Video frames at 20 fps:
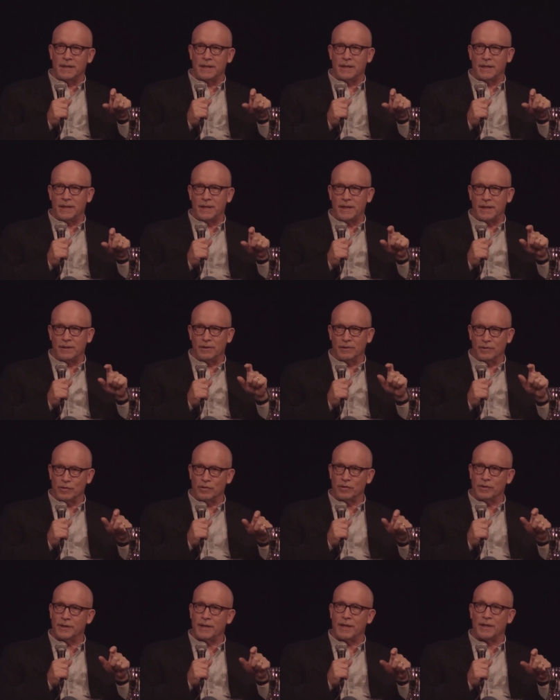he
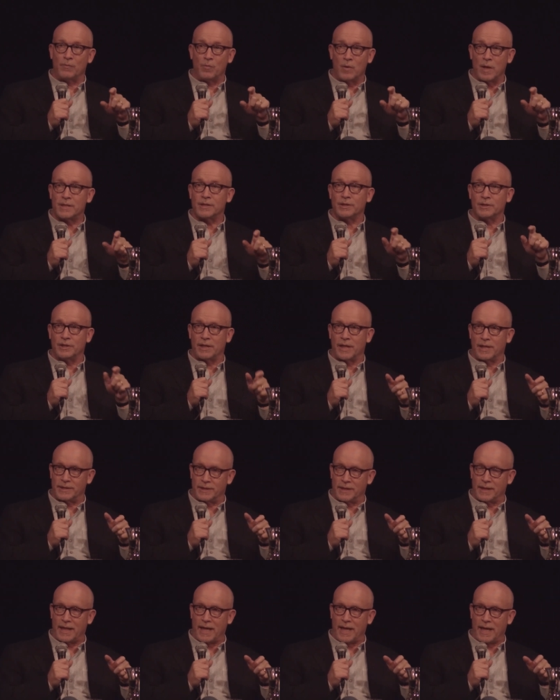learned that it wasn't
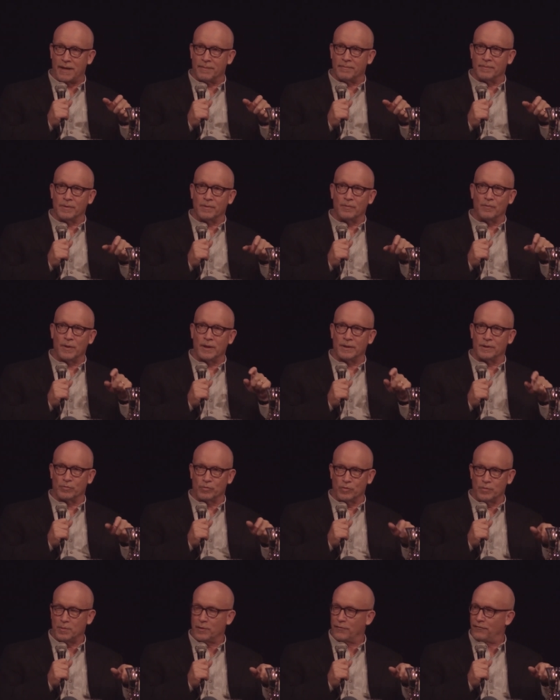just the game when the
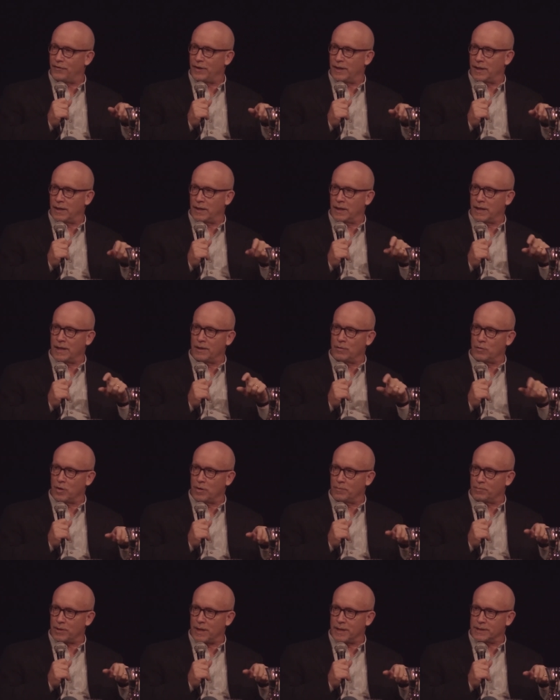ruble fell and
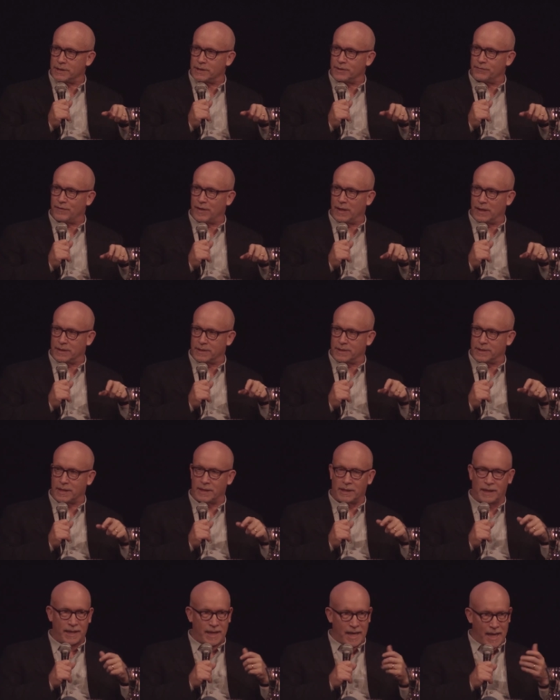oil prices fell, and
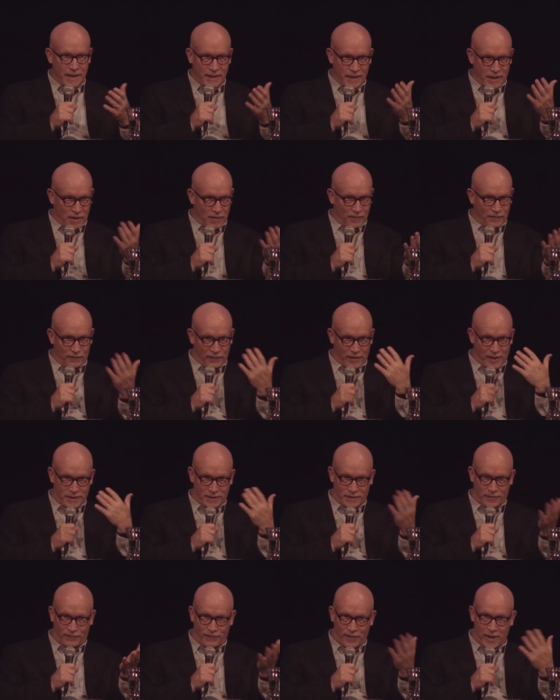suddenly he had to come
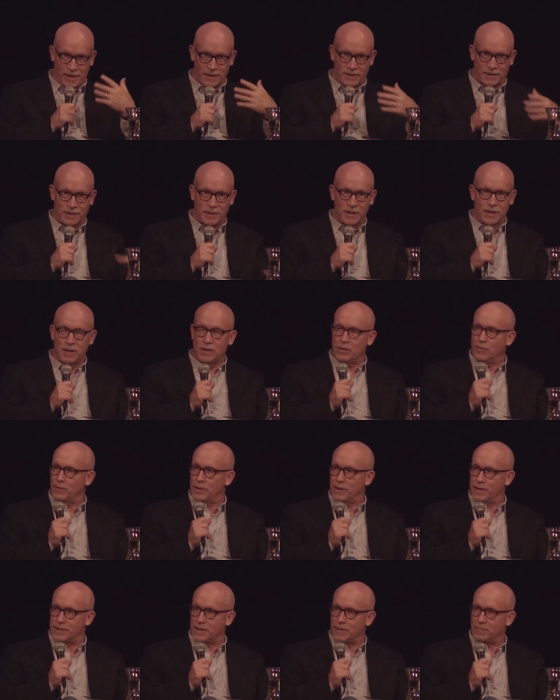face to face
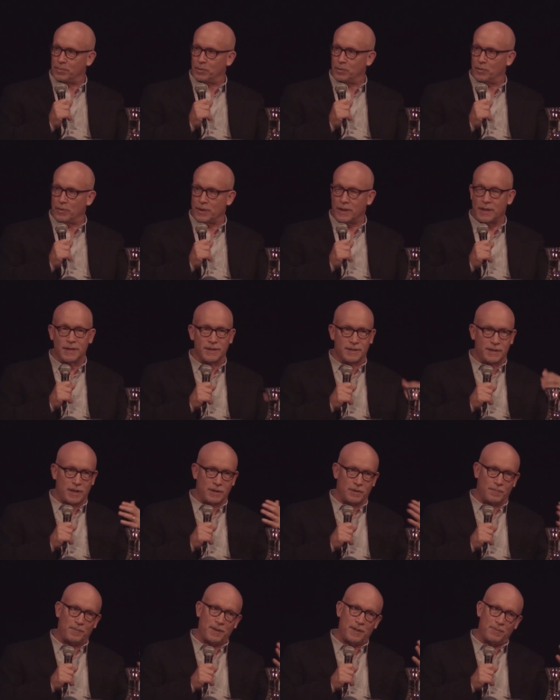with his employees.
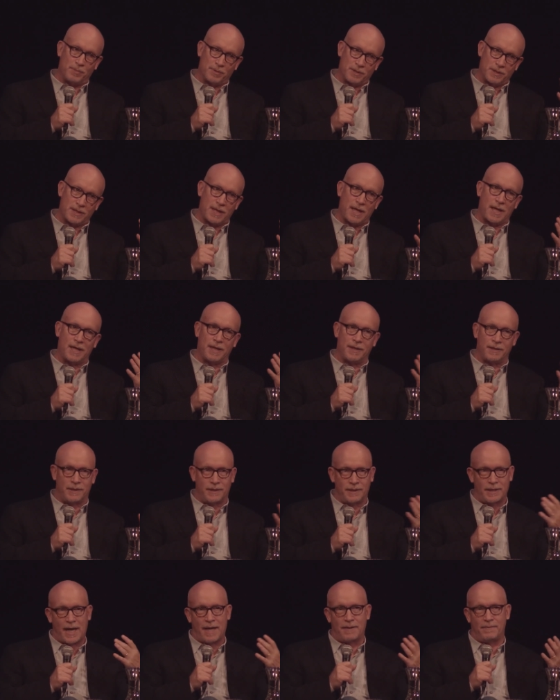Other people say
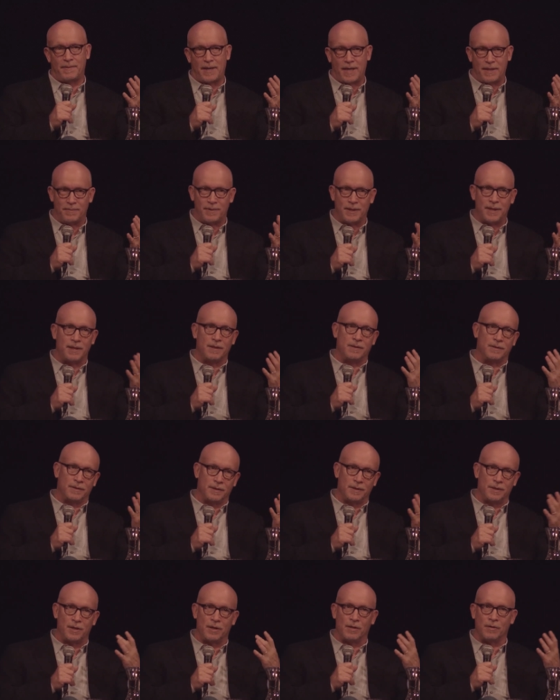that may be,
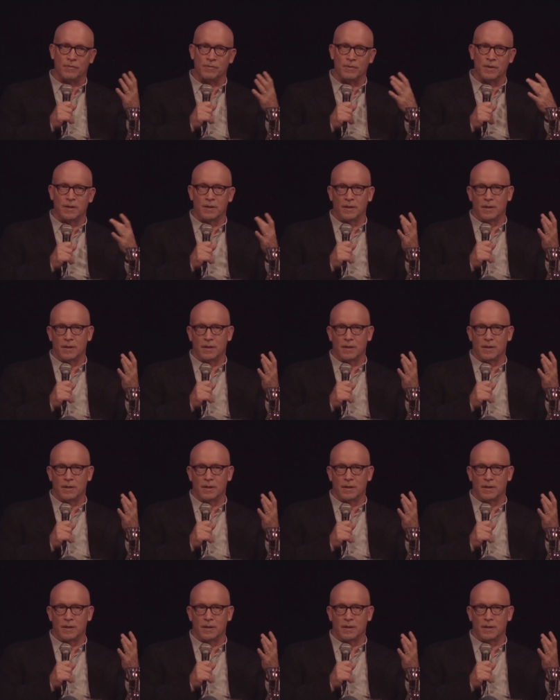you know,